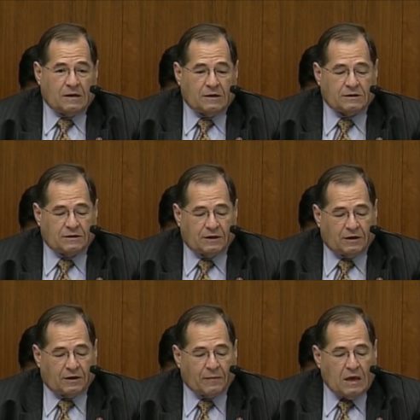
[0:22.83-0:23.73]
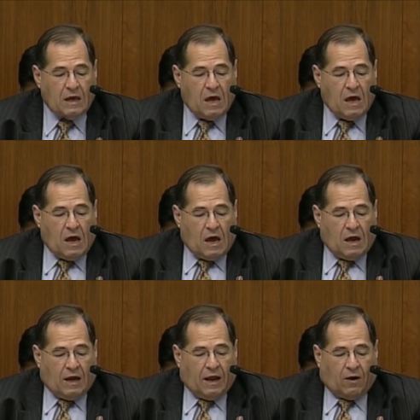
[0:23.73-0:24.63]
sincerely.
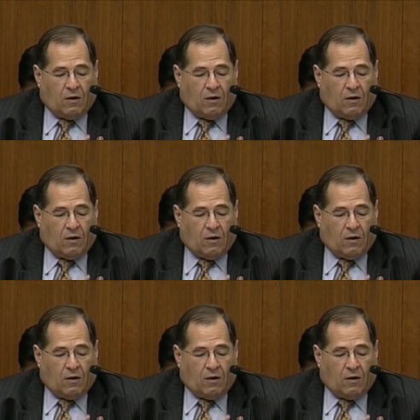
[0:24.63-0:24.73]
Now,